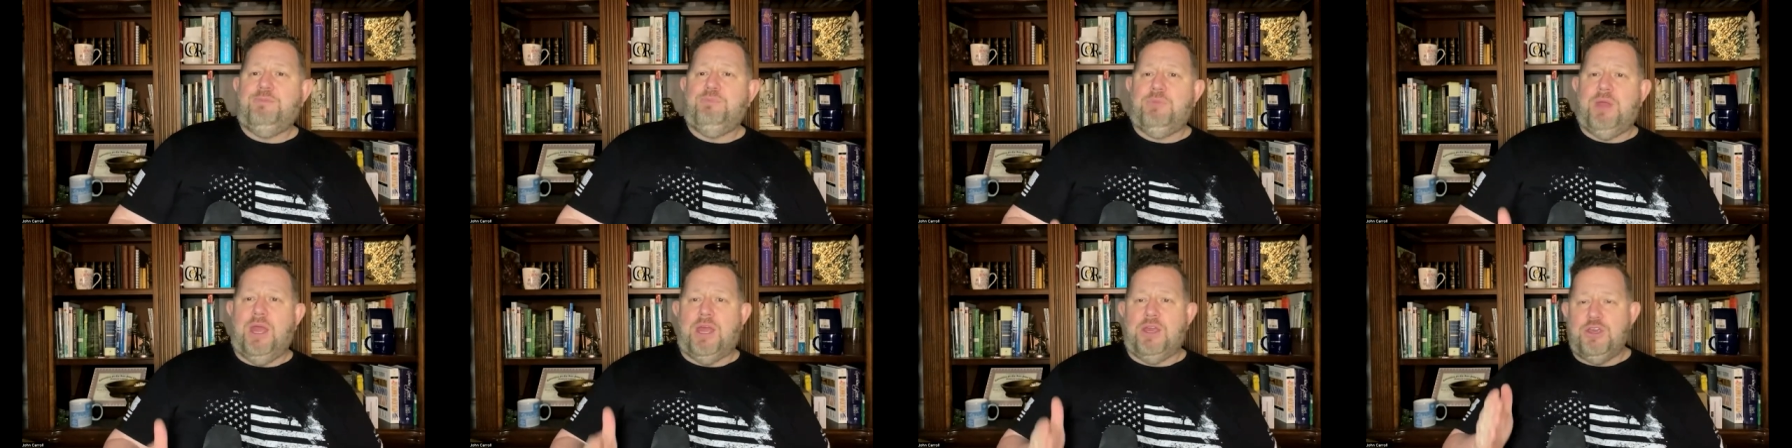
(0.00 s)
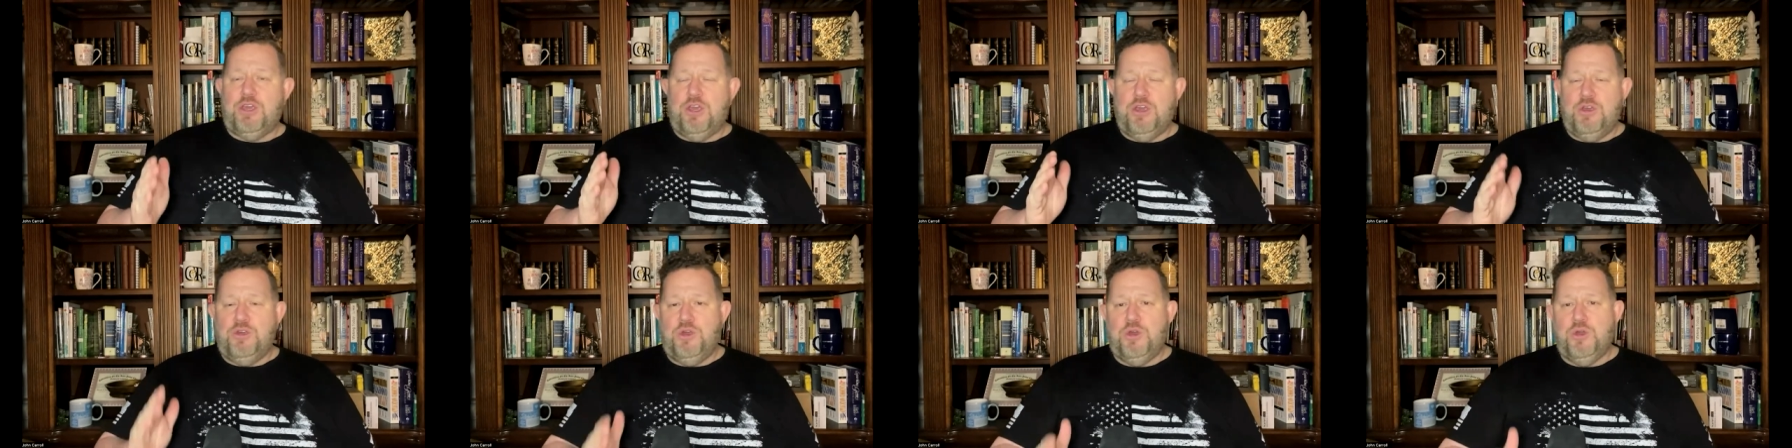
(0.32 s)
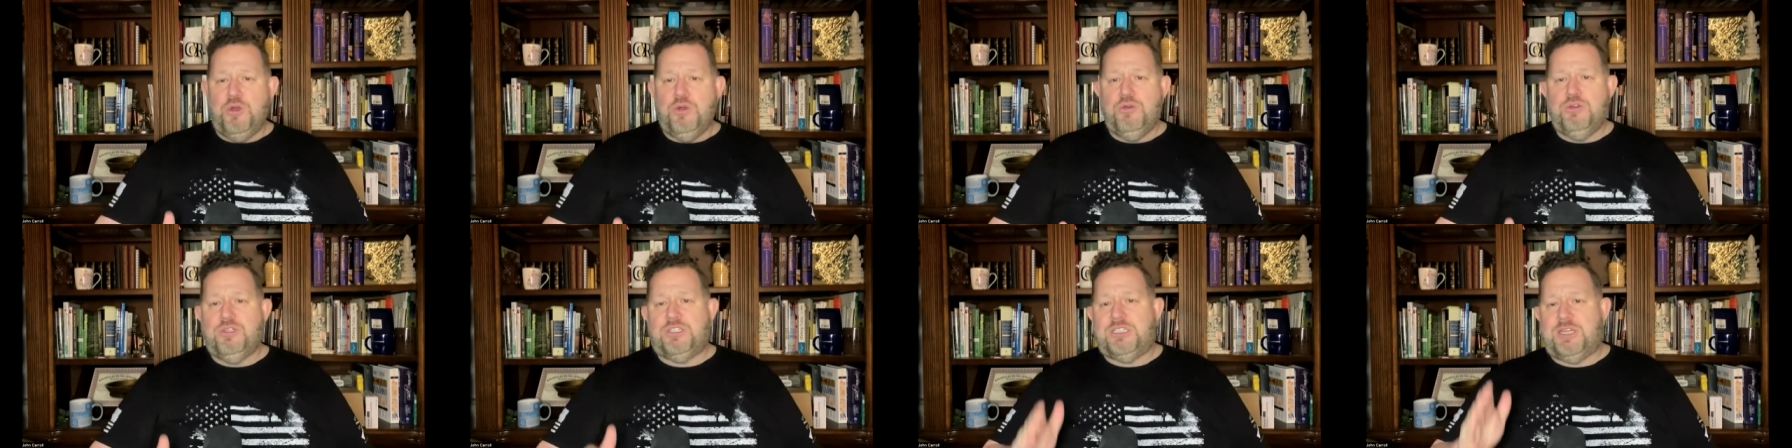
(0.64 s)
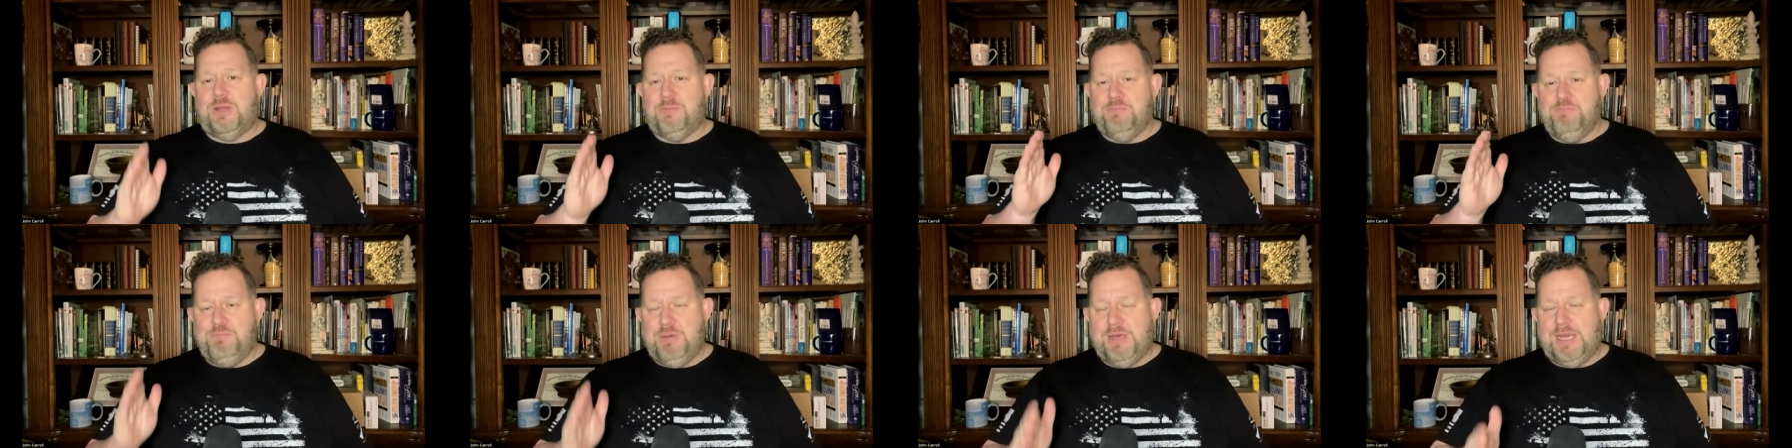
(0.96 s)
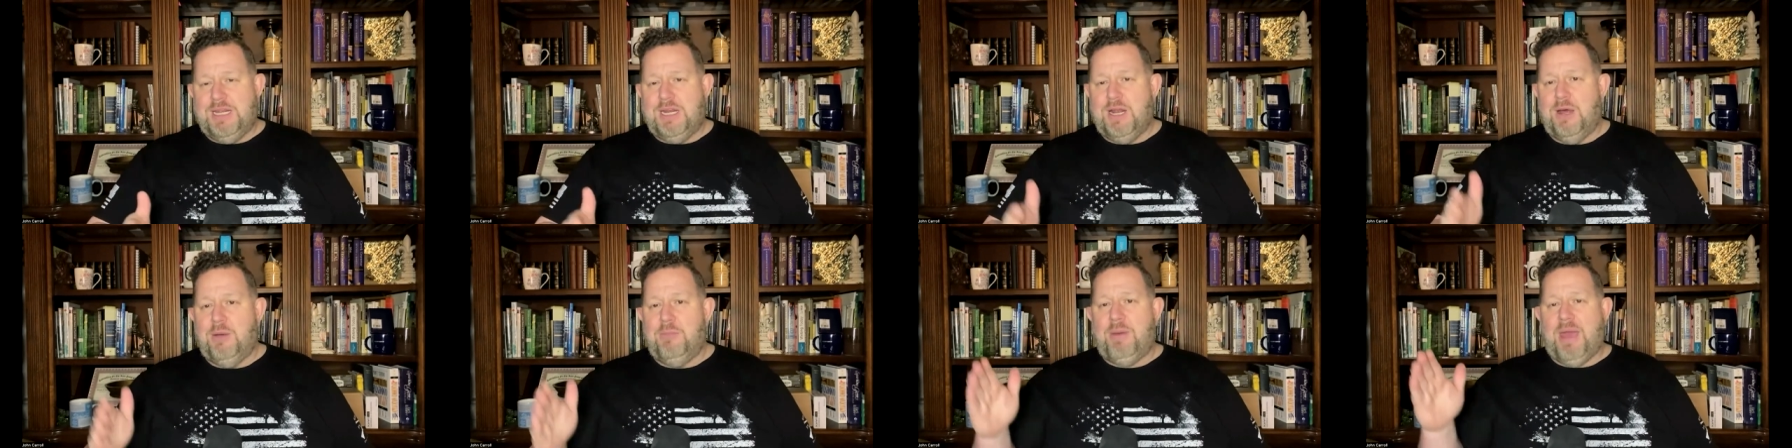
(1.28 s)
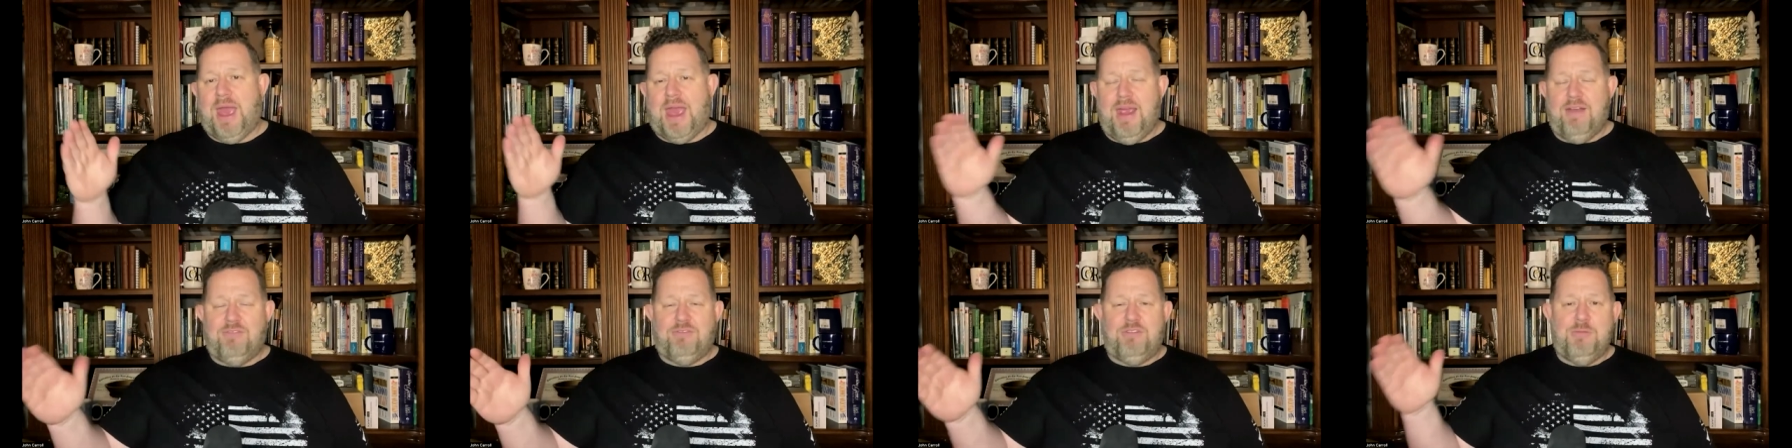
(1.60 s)
that you use to beat up
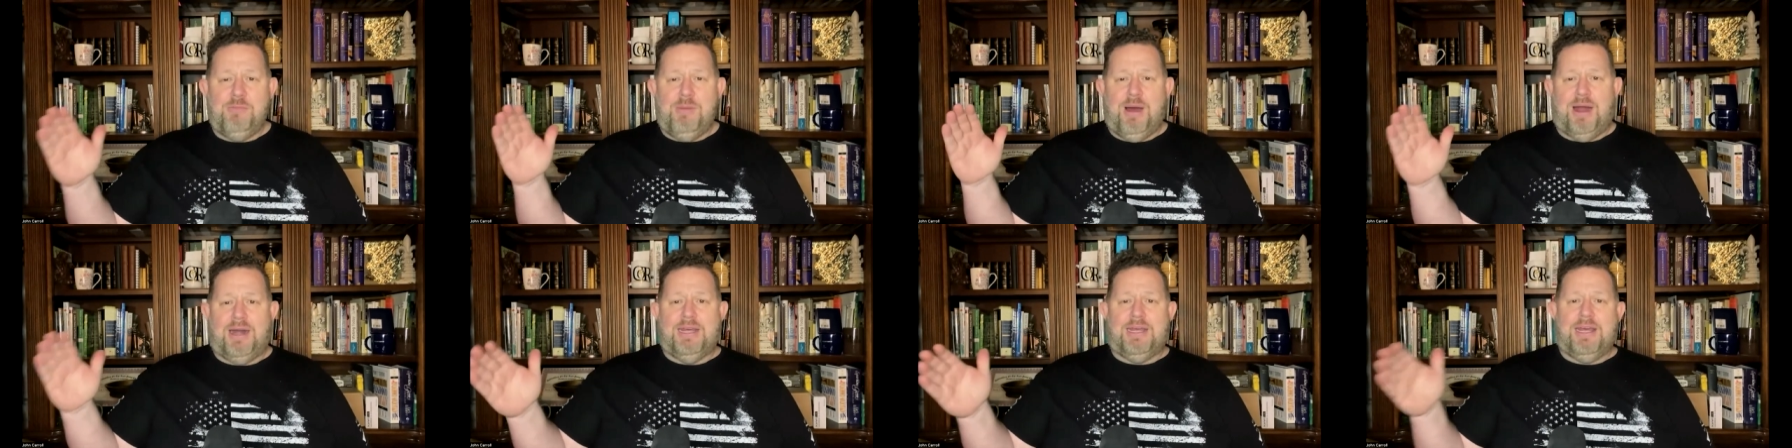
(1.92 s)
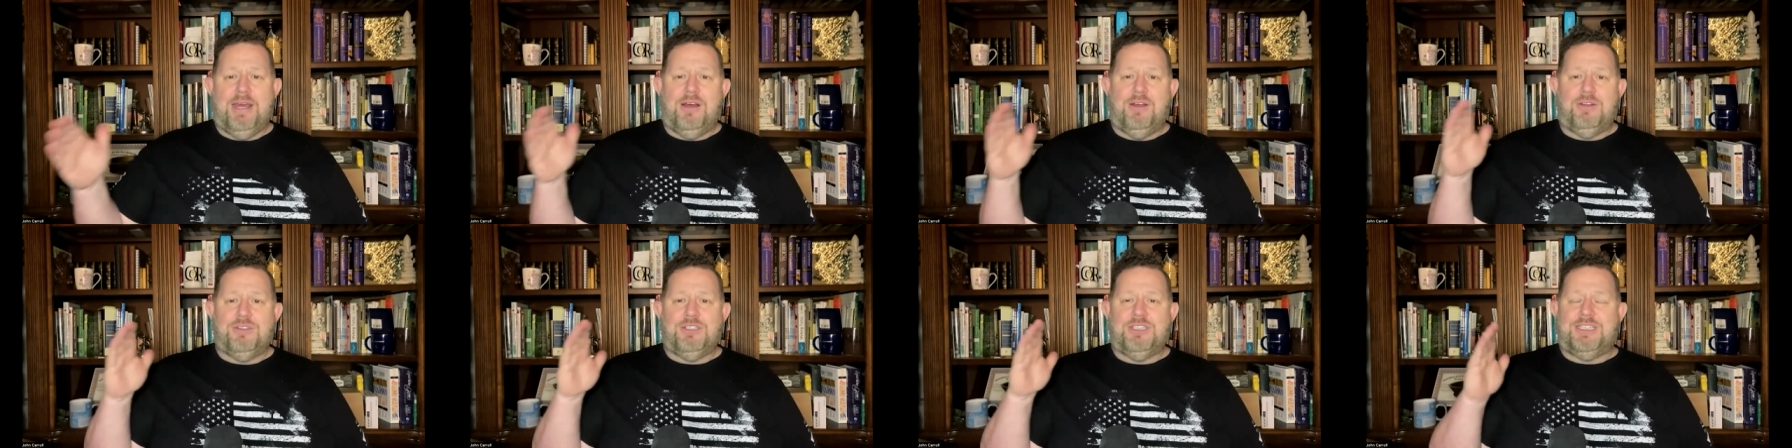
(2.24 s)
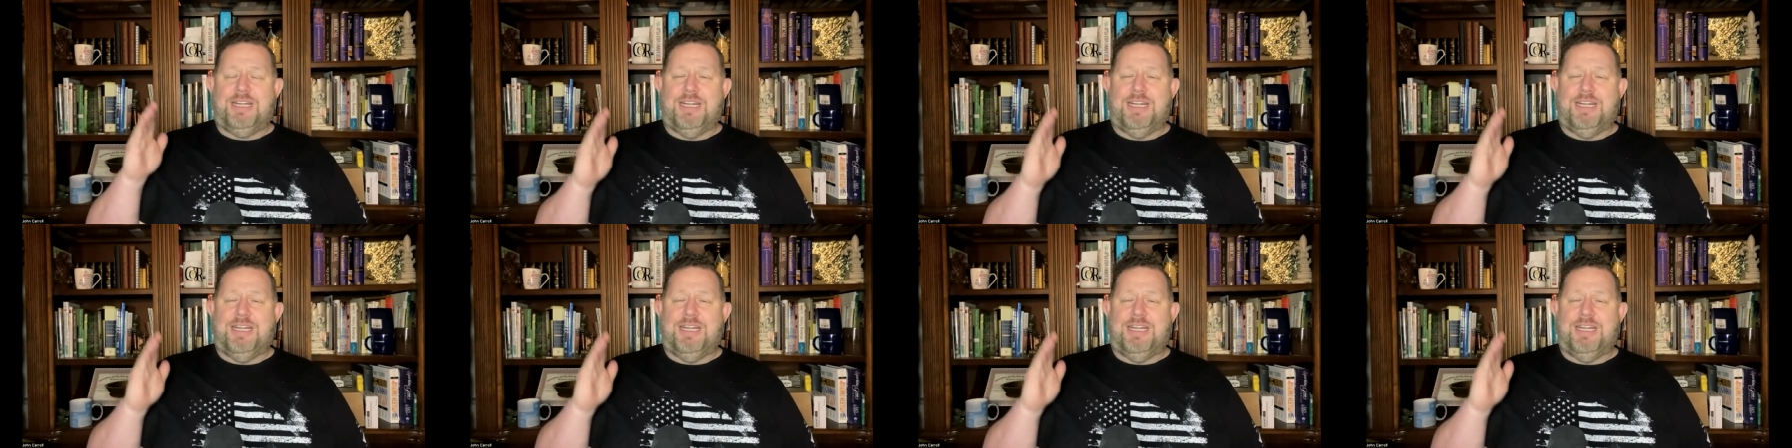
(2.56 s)
everybody else